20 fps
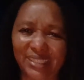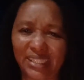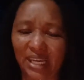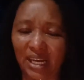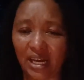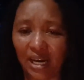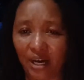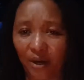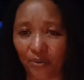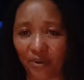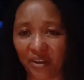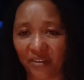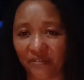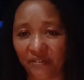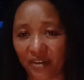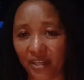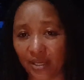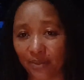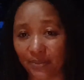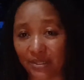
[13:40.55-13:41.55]
can't wait for
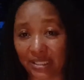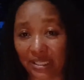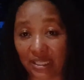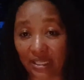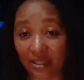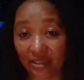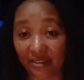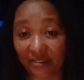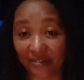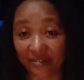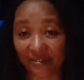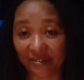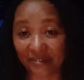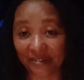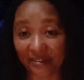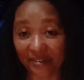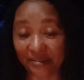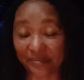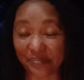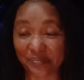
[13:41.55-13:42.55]
them to leave.
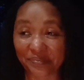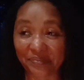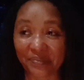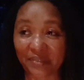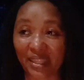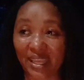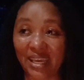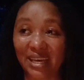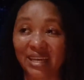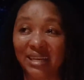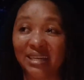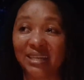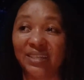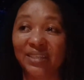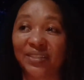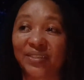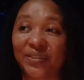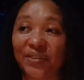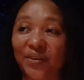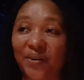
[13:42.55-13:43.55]

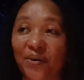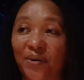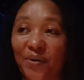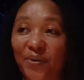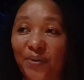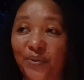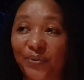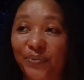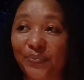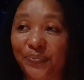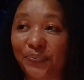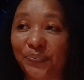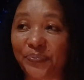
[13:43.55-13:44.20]
So,